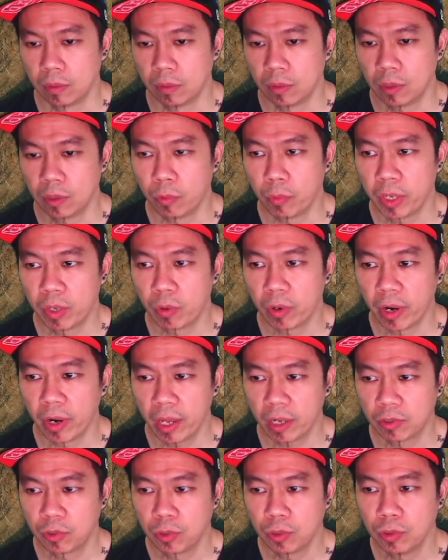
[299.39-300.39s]
So we
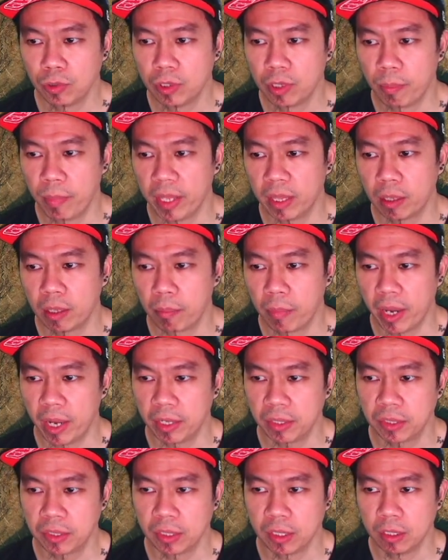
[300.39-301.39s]
connect through the
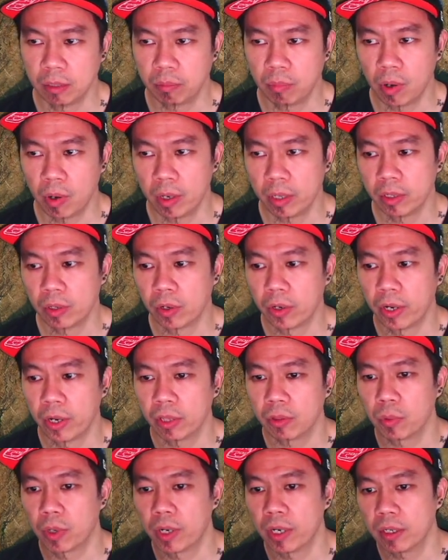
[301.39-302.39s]
MetaMask in the Polygon
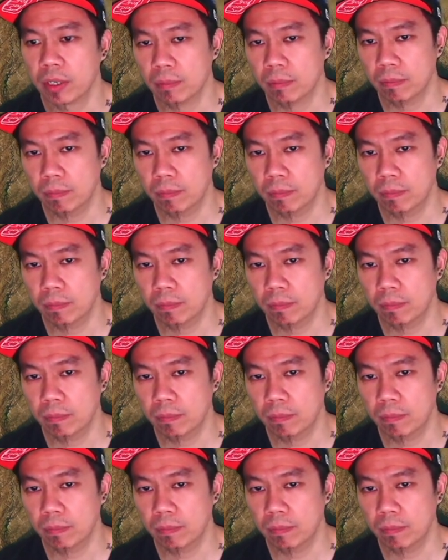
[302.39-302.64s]
network,